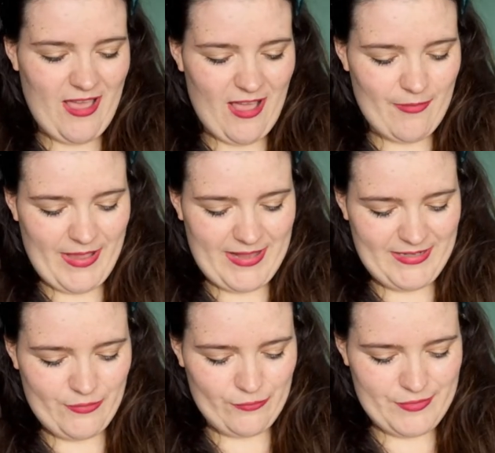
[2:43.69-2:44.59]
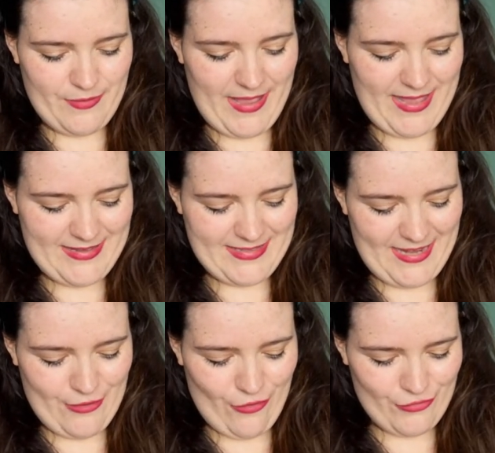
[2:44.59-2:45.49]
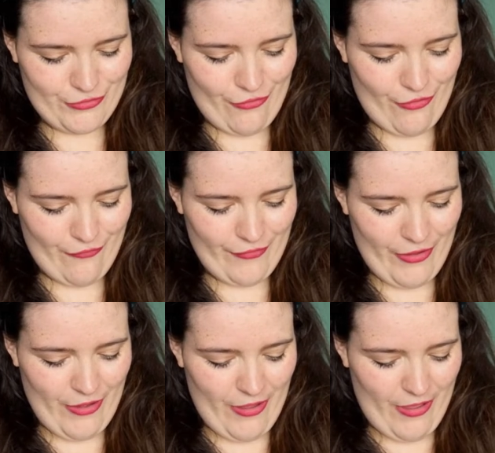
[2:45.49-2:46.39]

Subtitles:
and it also has a lot of